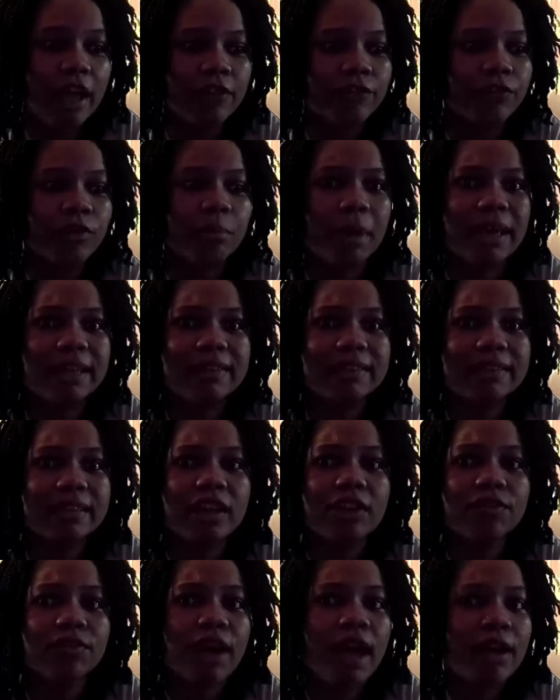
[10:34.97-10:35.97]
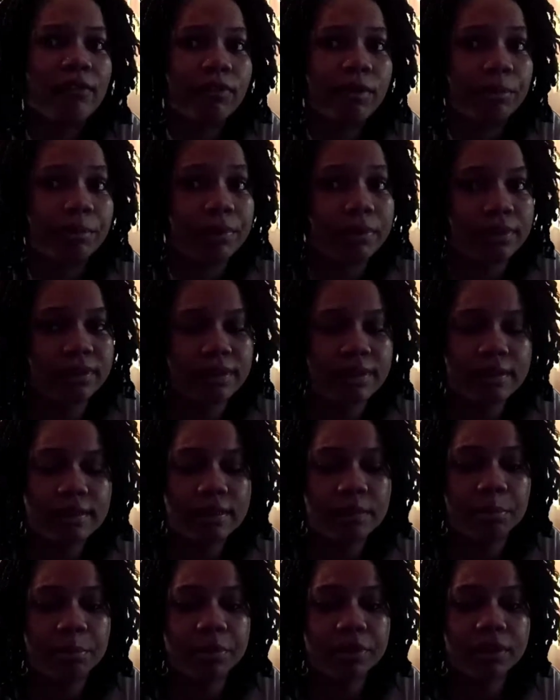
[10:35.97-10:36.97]
for myself have a
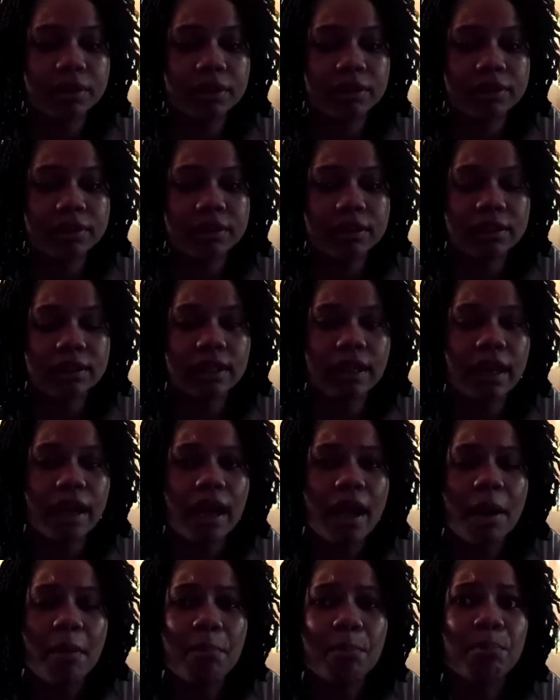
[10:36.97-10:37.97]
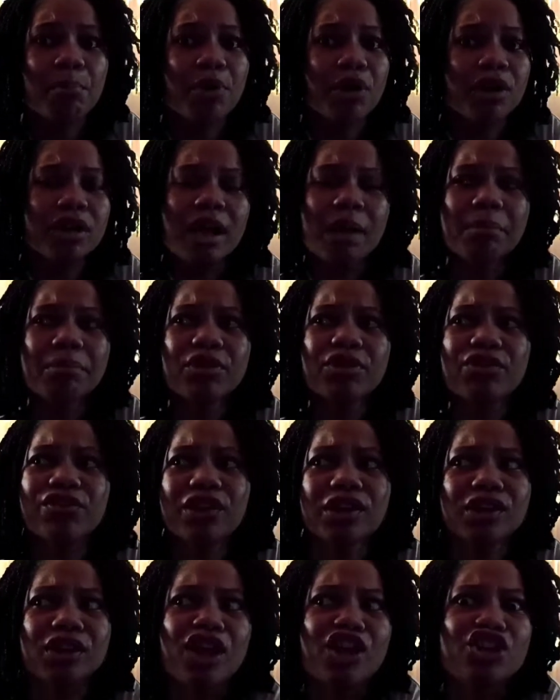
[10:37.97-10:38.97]
disability. I'm in fact
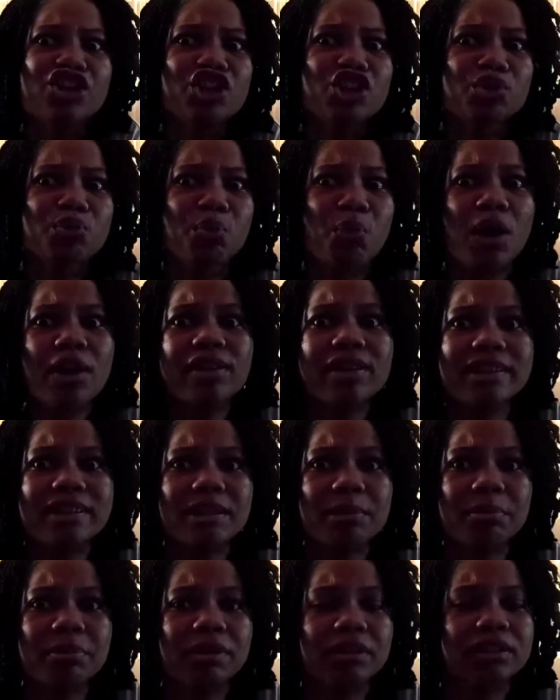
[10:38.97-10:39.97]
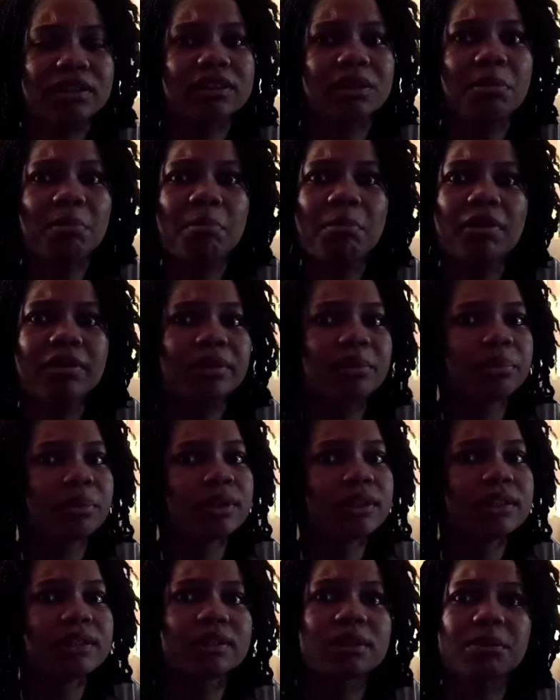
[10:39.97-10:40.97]
not just one disability, multiple
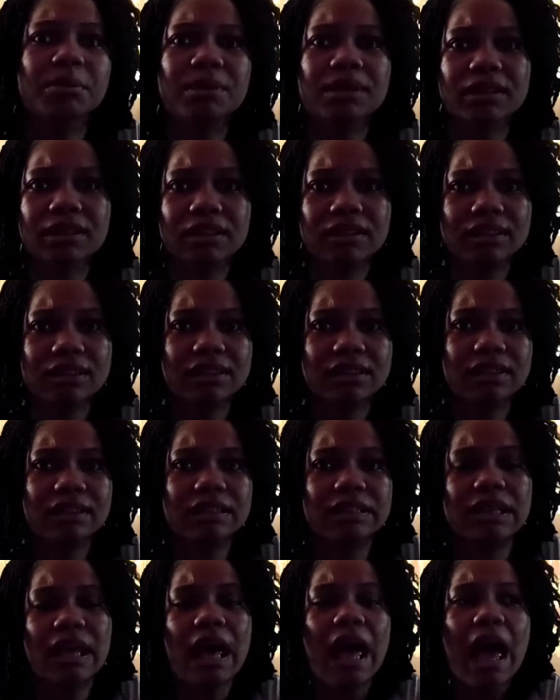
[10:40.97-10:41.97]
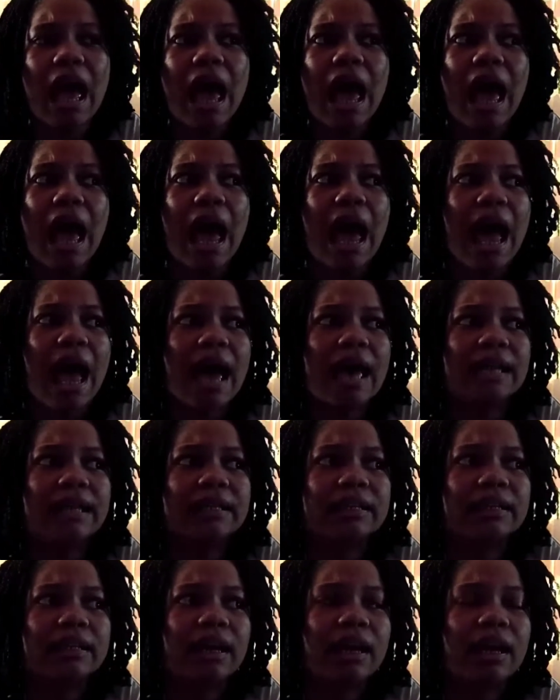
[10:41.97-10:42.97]
disabilities,
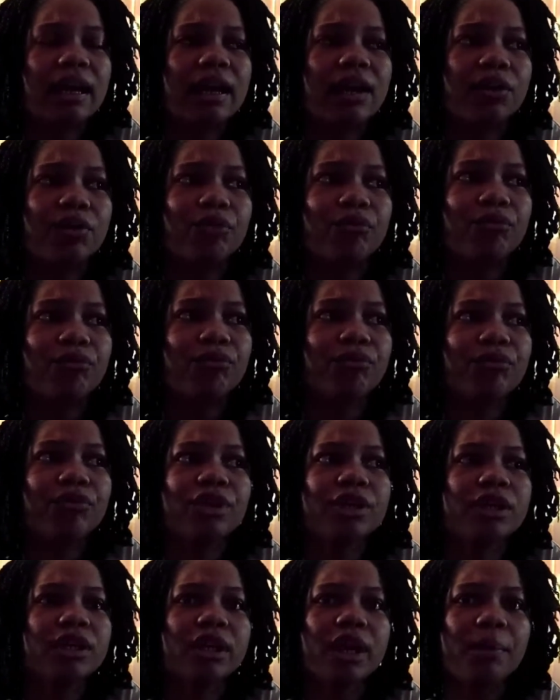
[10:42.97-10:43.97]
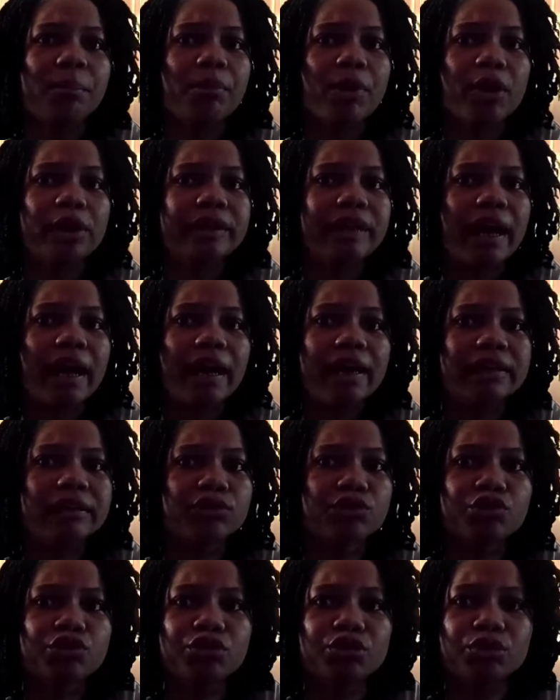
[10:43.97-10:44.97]
and reading about that
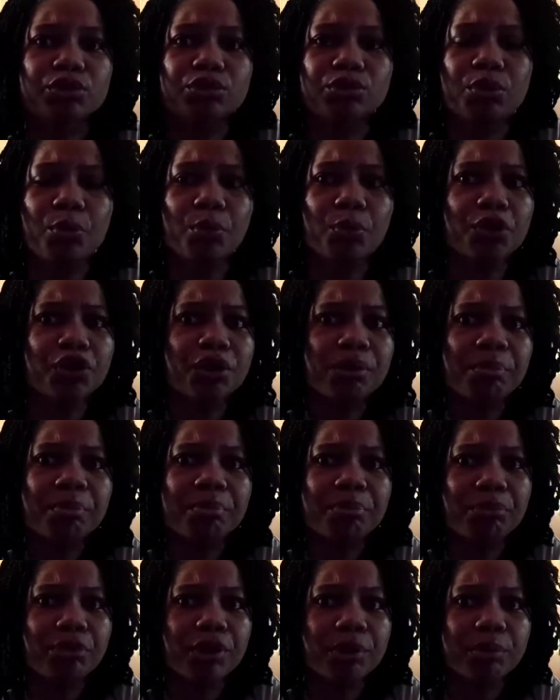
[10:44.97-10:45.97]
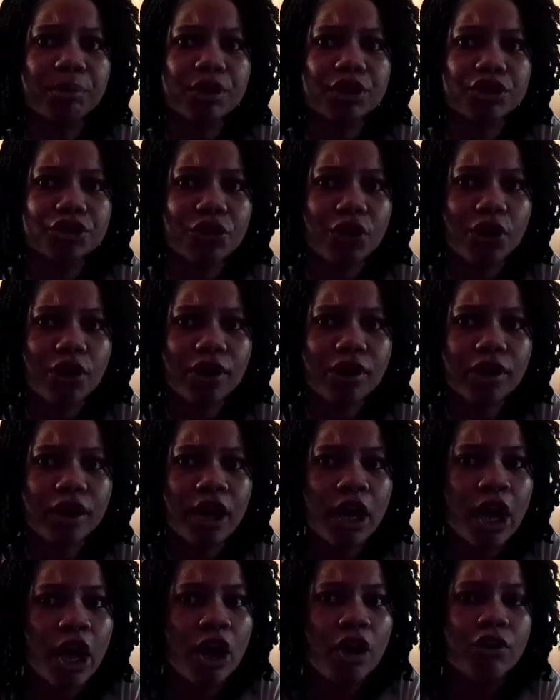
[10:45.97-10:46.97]
wouldn't bring me joy.
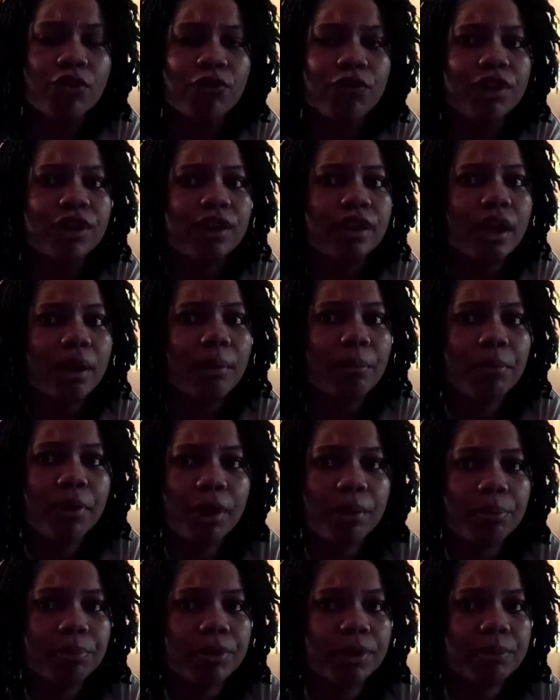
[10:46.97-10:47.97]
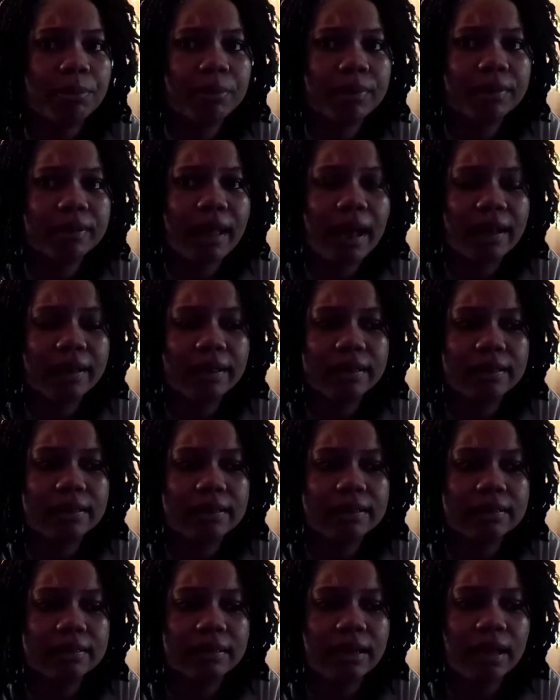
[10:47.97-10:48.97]
Reading about people that
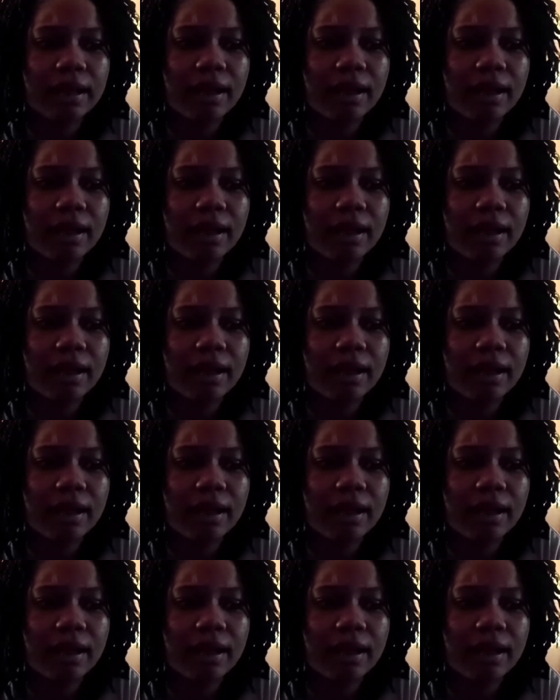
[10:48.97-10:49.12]
is